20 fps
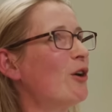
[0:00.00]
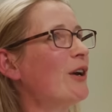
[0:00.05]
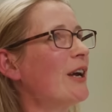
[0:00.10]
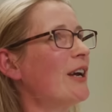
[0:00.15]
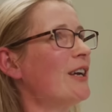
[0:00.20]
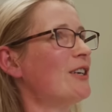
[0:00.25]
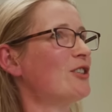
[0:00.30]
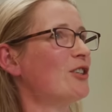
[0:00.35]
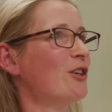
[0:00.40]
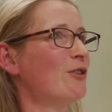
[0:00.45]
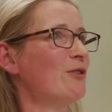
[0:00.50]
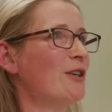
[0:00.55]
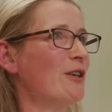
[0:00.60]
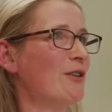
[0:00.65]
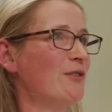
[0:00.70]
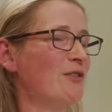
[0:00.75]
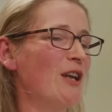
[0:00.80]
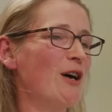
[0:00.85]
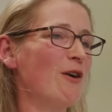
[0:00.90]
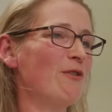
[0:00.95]
okay, so now,
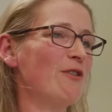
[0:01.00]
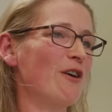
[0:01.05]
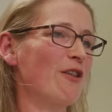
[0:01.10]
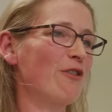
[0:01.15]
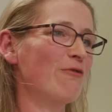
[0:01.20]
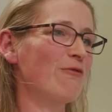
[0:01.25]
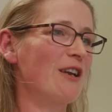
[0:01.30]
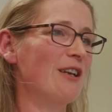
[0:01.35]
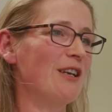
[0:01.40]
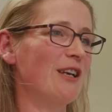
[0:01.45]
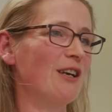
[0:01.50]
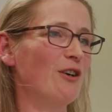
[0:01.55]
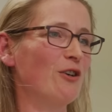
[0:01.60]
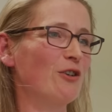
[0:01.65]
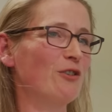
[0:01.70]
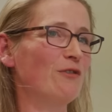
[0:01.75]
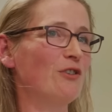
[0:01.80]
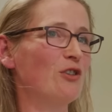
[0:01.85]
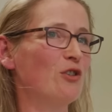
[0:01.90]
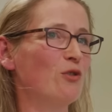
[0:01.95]
now they're threatening
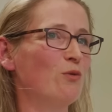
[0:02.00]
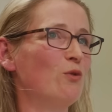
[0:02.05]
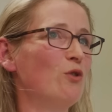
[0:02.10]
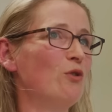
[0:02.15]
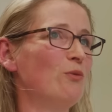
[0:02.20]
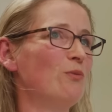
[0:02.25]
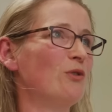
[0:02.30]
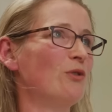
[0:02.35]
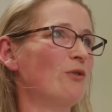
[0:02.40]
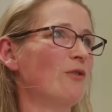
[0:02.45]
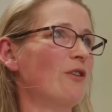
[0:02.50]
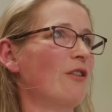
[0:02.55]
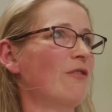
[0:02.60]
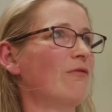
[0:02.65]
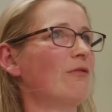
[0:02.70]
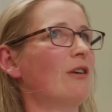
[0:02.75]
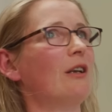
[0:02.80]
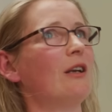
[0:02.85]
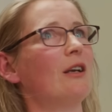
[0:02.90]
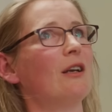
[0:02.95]
artificial wombs or they're
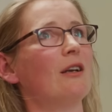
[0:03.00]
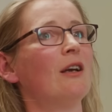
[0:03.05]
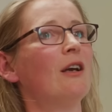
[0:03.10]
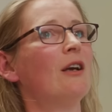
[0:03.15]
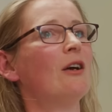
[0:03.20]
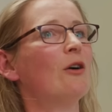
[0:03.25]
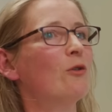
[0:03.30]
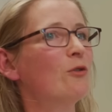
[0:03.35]
threatening